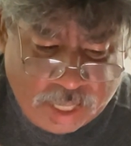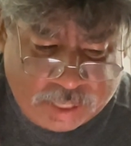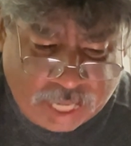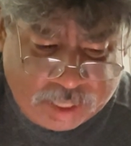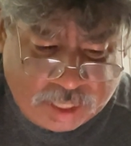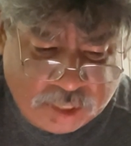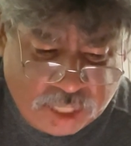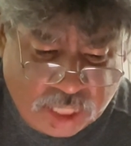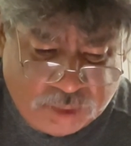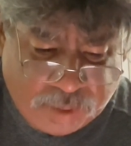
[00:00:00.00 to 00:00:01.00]
that the
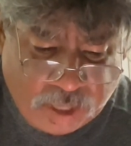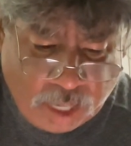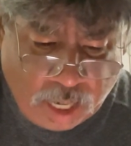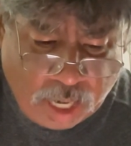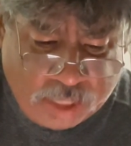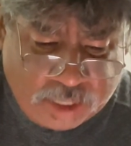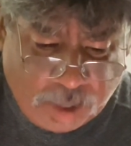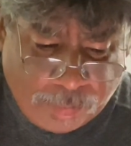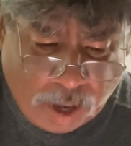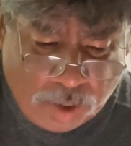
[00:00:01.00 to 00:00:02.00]
judgment of the
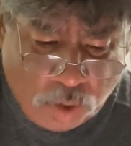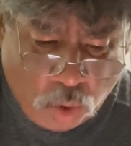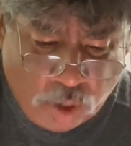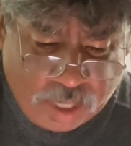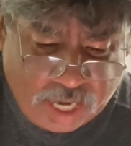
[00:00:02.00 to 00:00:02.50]
above court